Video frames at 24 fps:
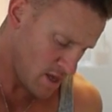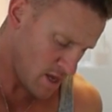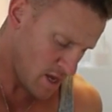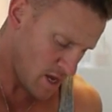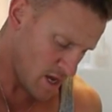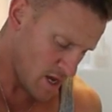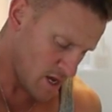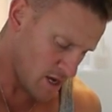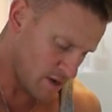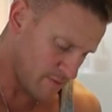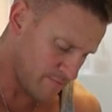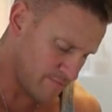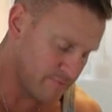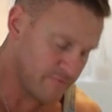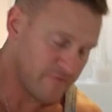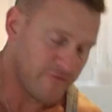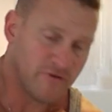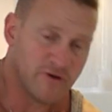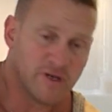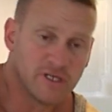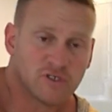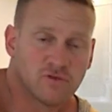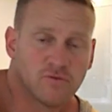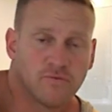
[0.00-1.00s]

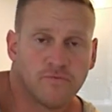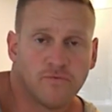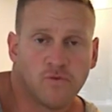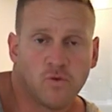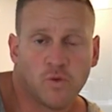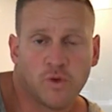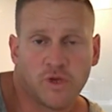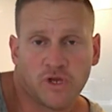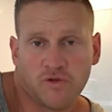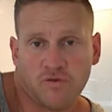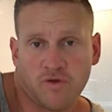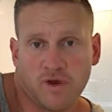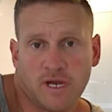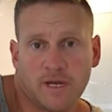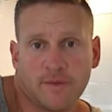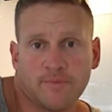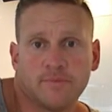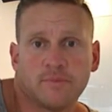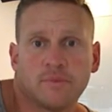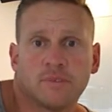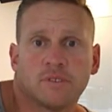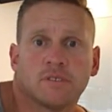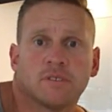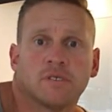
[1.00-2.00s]
340
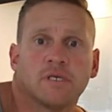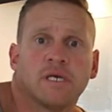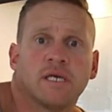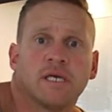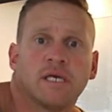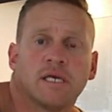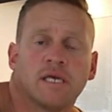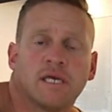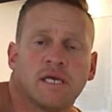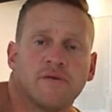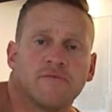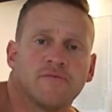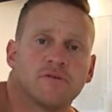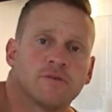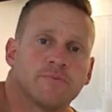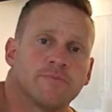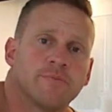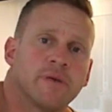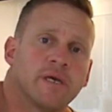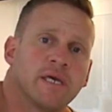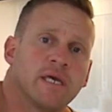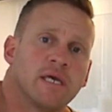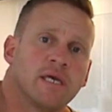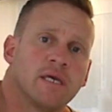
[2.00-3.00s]
grams. It gives
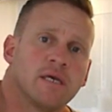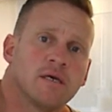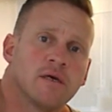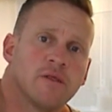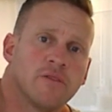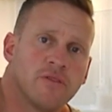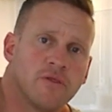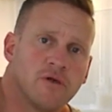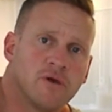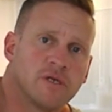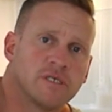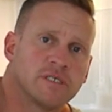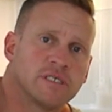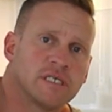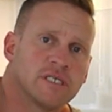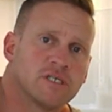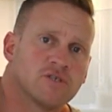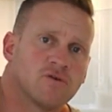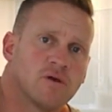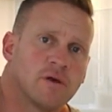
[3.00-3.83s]
me 36